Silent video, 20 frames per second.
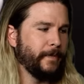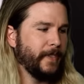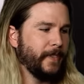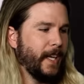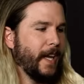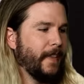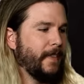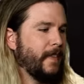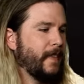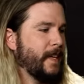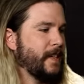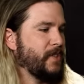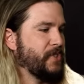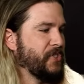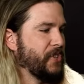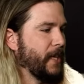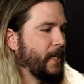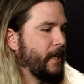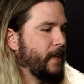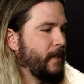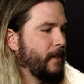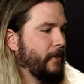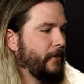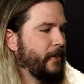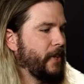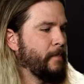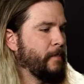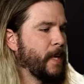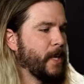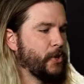And they see the
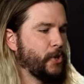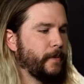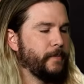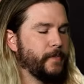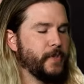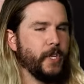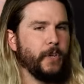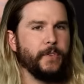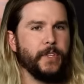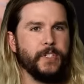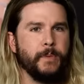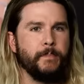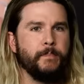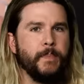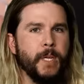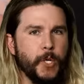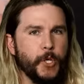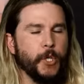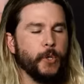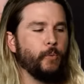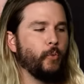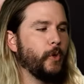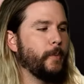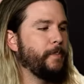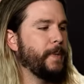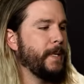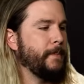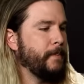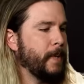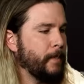emission. So this emission would
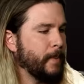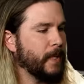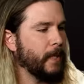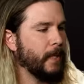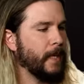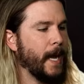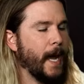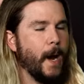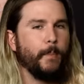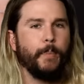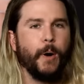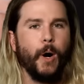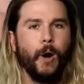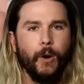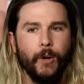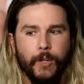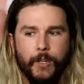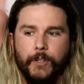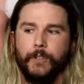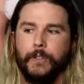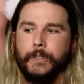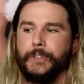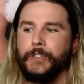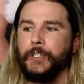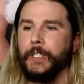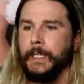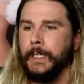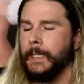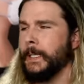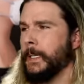be mimicking how particles
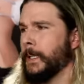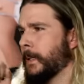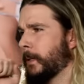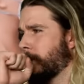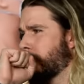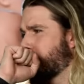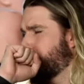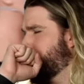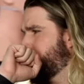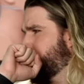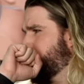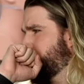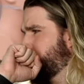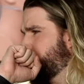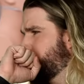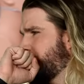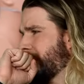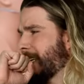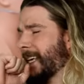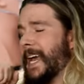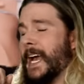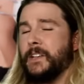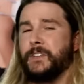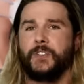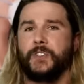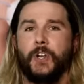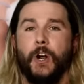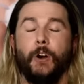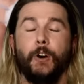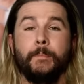and gases
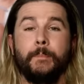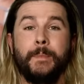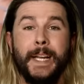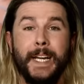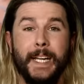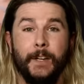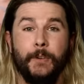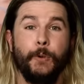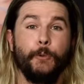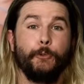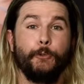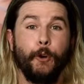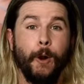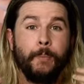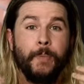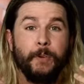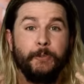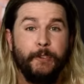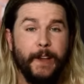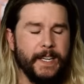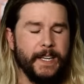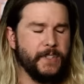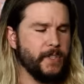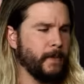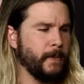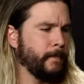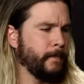are emitted from the face.